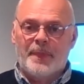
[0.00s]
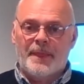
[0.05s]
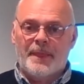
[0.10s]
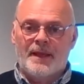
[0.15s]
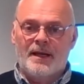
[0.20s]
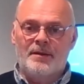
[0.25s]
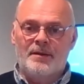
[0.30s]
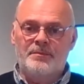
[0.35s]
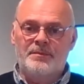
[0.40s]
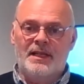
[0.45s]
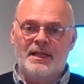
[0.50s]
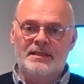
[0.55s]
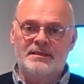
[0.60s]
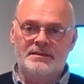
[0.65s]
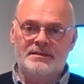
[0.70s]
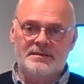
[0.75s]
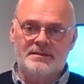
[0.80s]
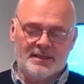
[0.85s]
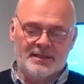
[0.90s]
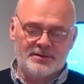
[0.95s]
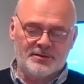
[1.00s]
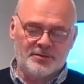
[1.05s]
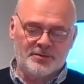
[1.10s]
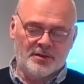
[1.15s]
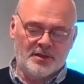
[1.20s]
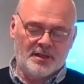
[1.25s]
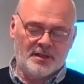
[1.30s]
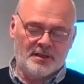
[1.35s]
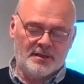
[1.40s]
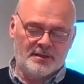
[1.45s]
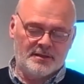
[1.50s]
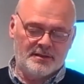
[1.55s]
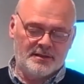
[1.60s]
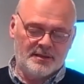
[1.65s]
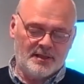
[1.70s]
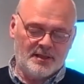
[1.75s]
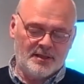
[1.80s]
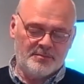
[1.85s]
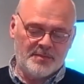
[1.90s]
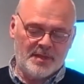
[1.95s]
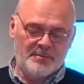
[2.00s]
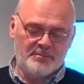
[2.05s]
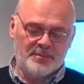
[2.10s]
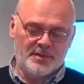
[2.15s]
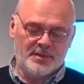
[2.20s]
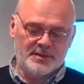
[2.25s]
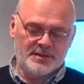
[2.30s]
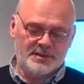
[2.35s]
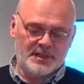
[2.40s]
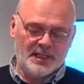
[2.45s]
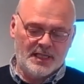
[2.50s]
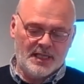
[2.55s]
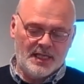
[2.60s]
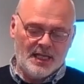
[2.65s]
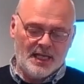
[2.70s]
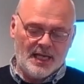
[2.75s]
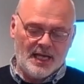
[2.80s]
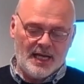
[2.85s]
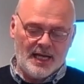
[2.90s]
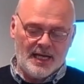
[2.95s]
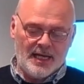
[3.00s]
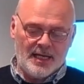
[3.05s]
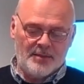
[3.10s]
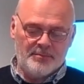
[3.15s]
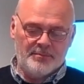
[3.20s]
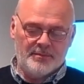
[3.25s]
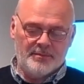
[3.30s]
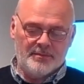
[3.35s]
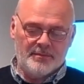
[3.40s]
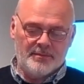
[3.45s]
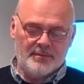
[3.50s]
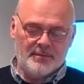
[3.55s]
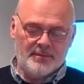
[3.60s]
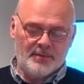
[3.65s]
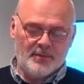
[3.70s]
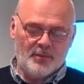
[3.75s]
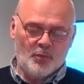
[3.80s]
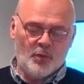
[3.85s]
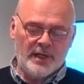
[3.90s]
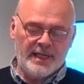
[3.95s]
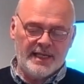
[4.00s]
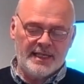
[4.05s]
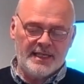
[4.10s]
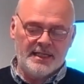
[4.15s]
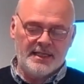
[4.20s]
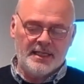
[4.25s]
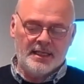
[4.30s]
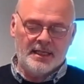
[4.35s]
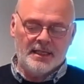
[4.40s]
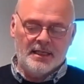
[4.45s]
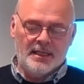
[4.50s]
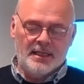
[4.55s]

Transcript: Um, that's, that's all our, our members. Um, we,